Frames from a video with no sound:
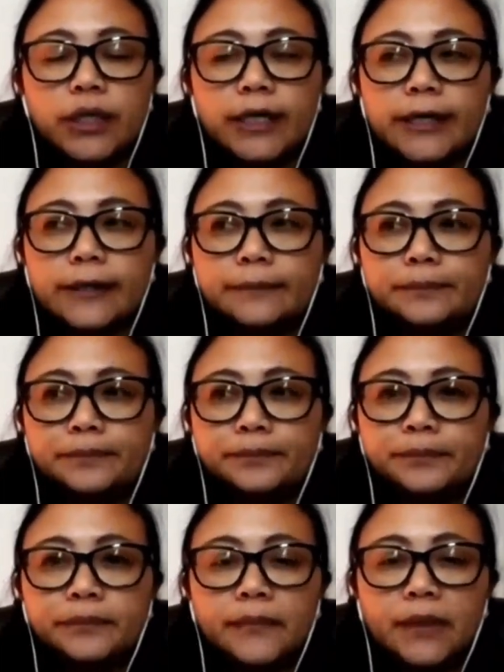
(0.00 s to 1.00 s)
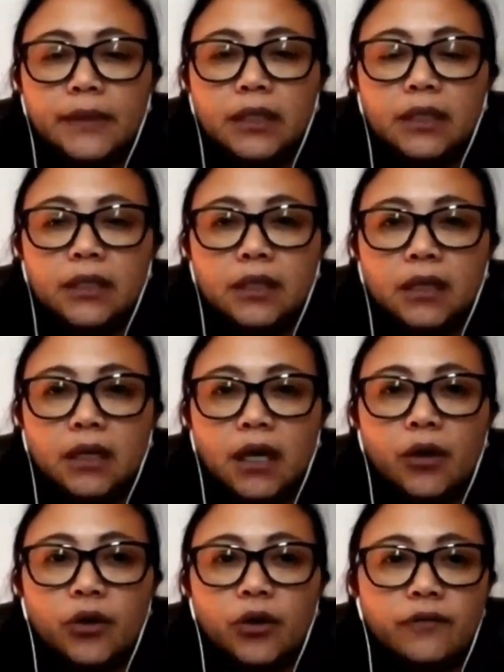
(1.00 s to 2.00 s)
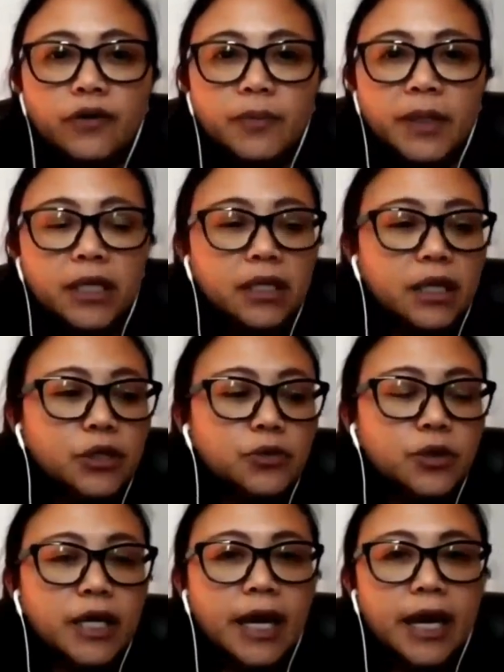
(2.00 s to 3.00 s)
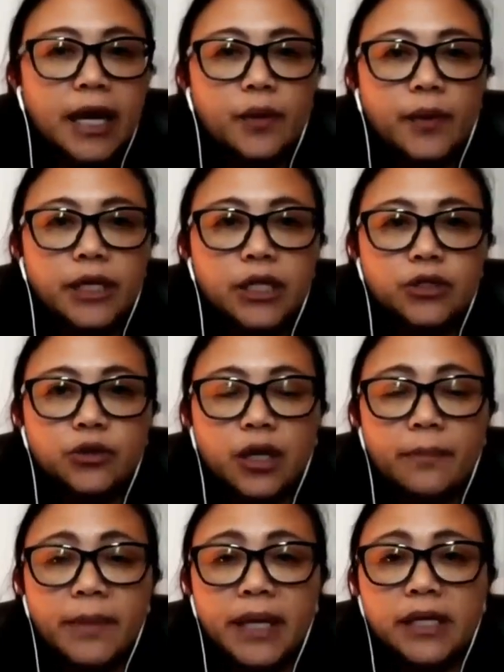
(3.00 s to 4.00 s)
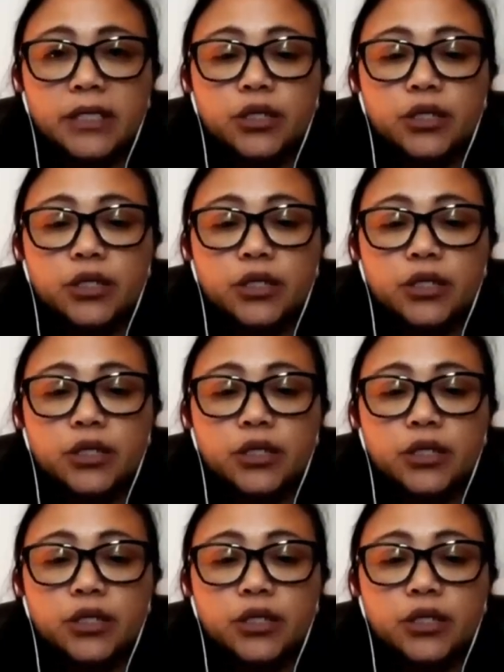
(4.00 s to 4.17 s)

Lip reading: how long have you been in the UK, when did you come in.